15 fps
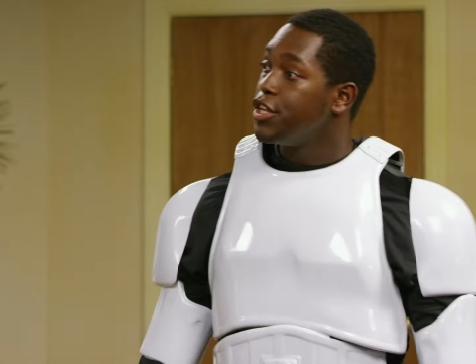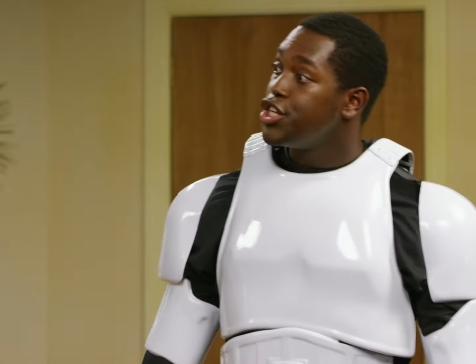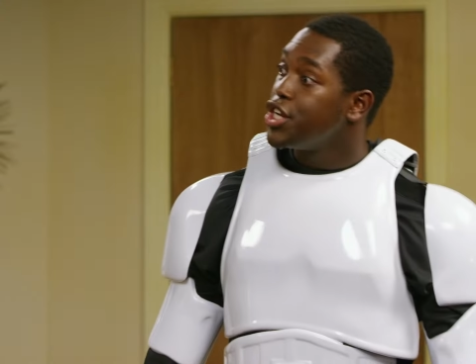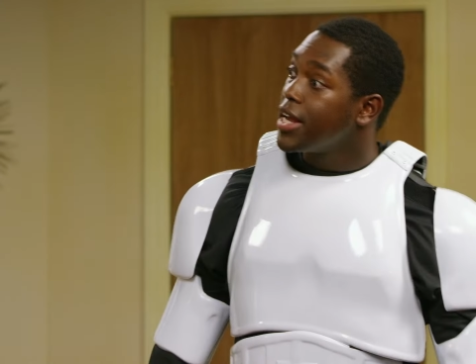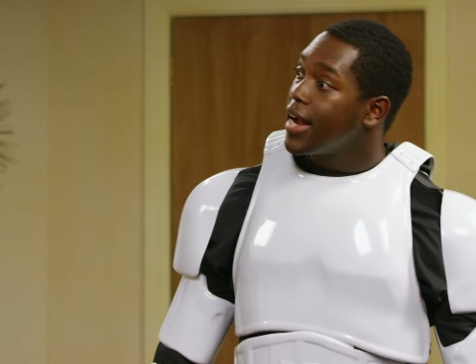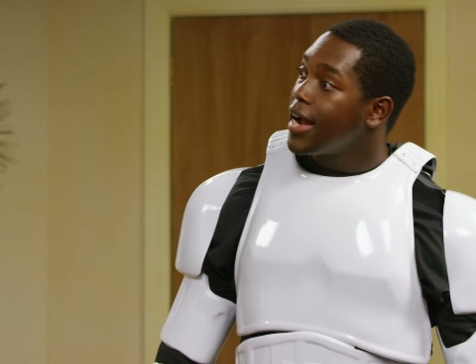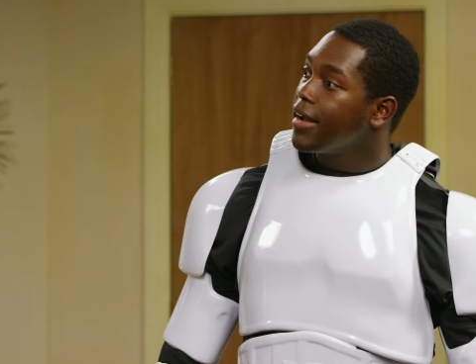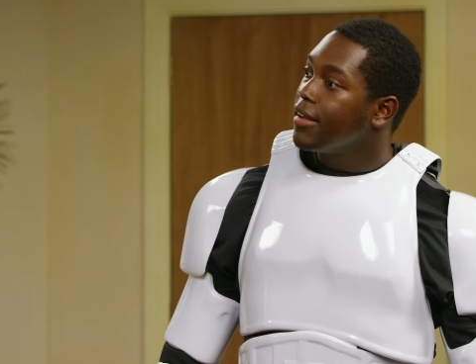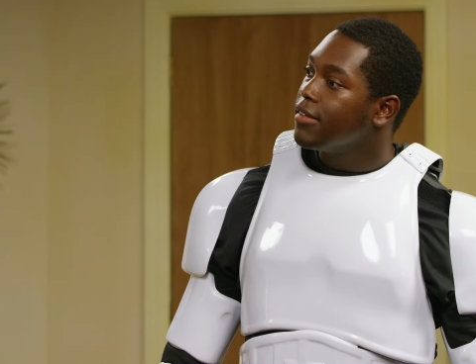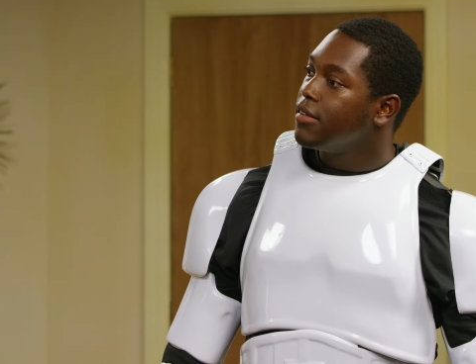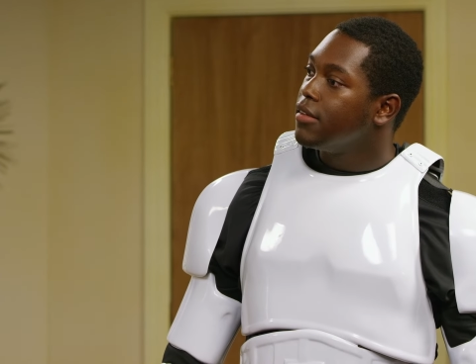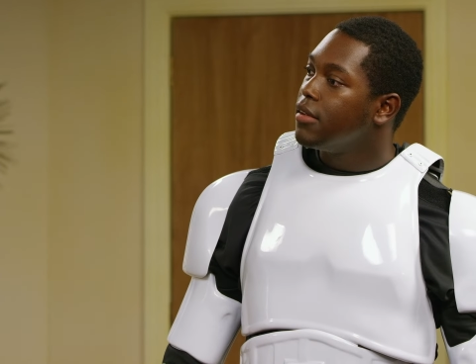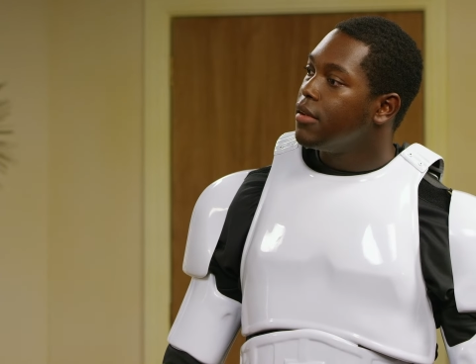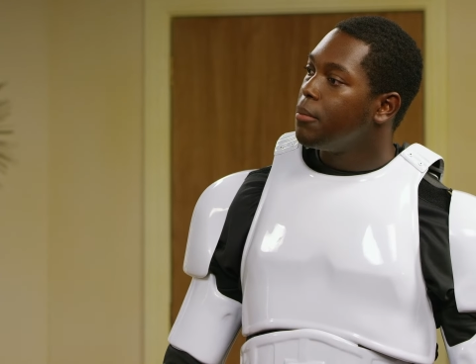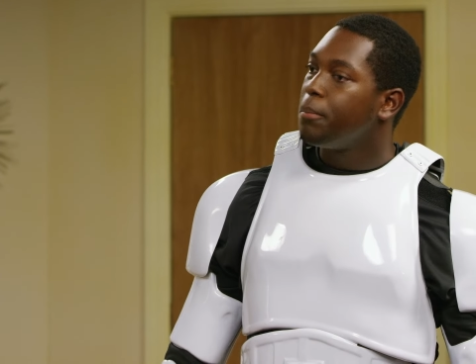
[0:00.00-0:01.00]
The
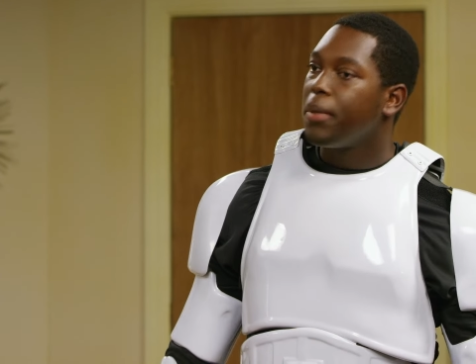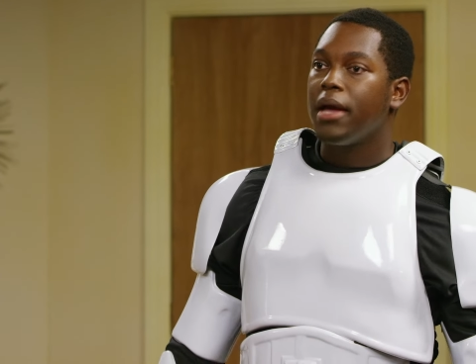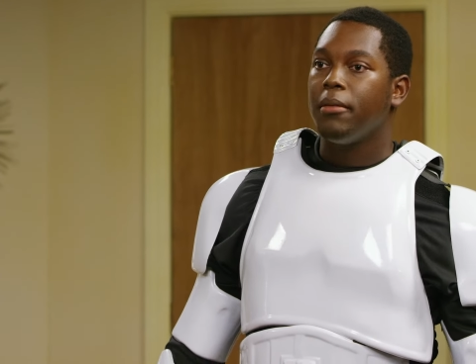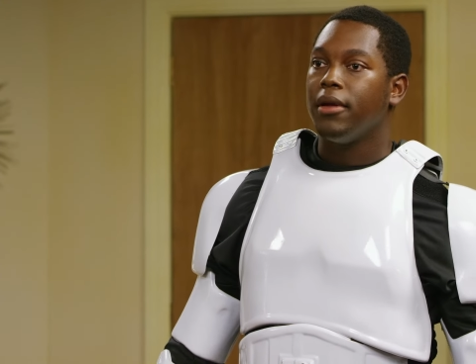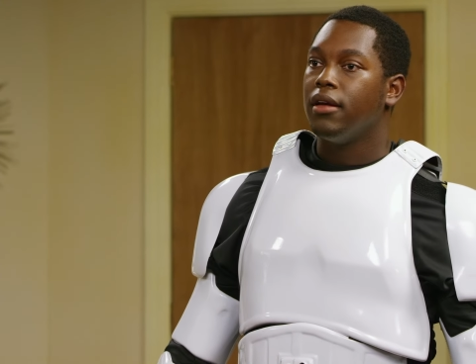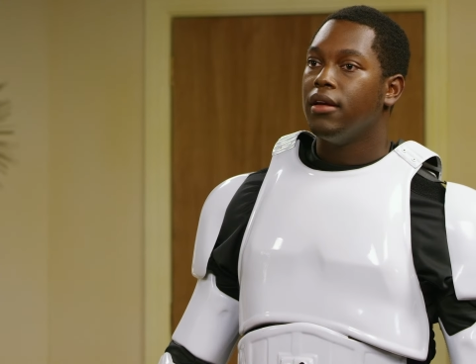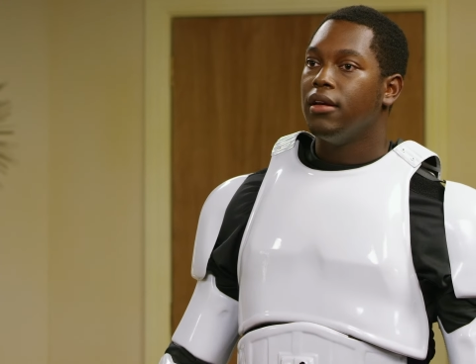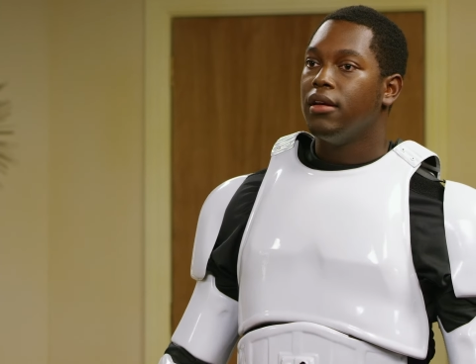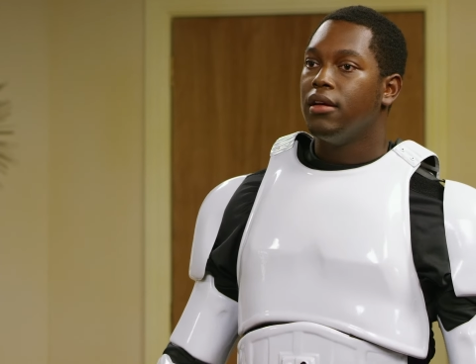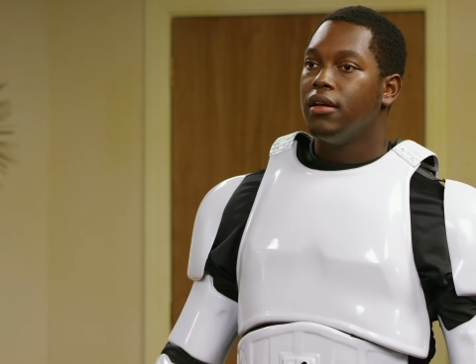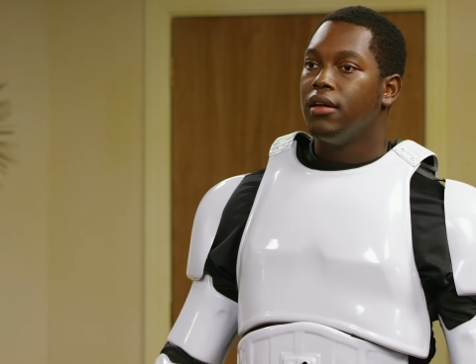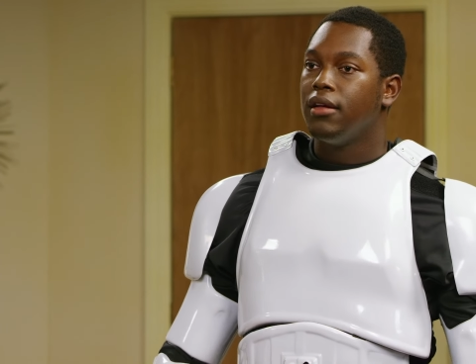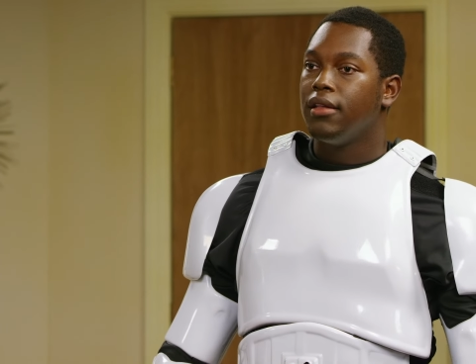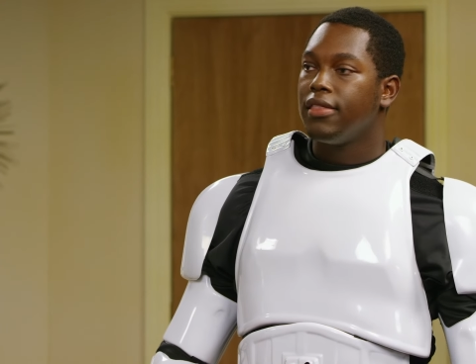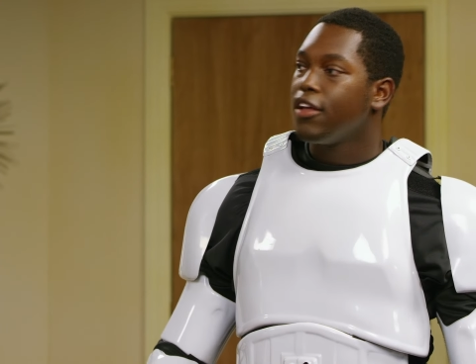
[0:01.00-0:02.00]
Jedi's? Baby,
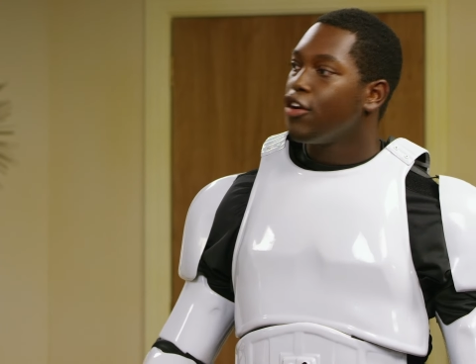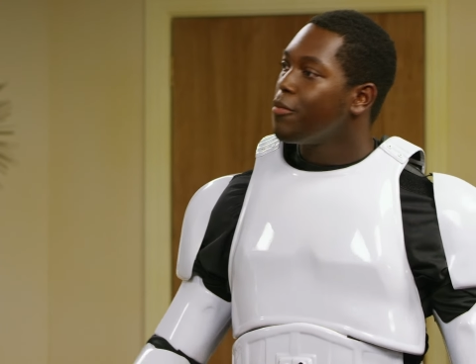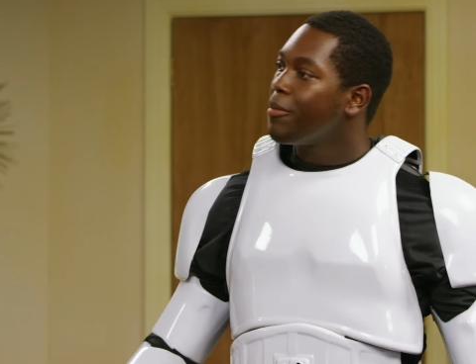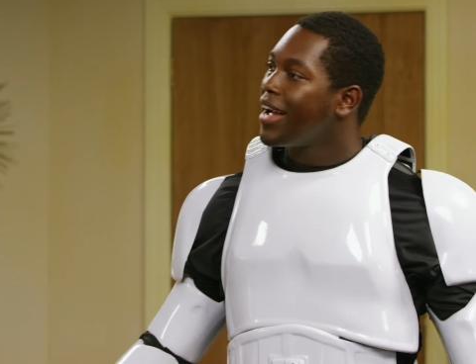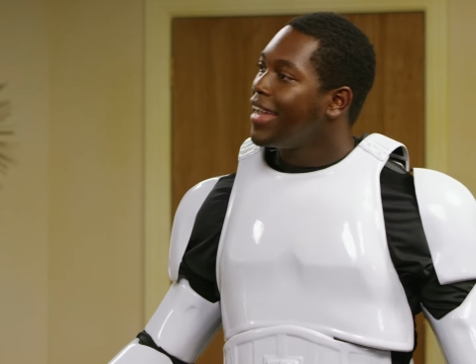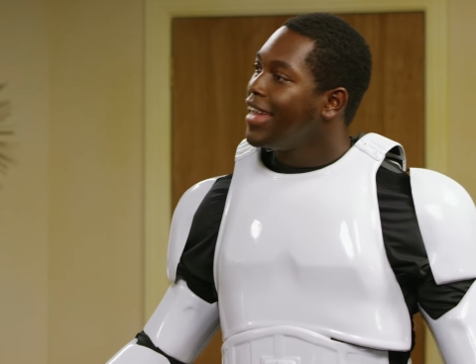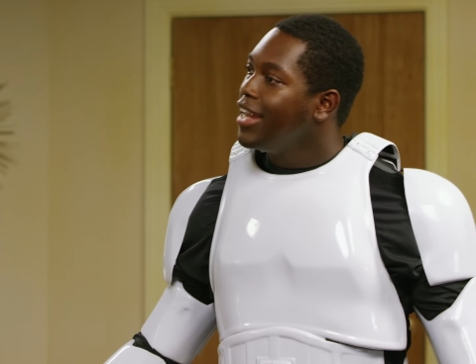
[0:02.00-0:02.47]
they're my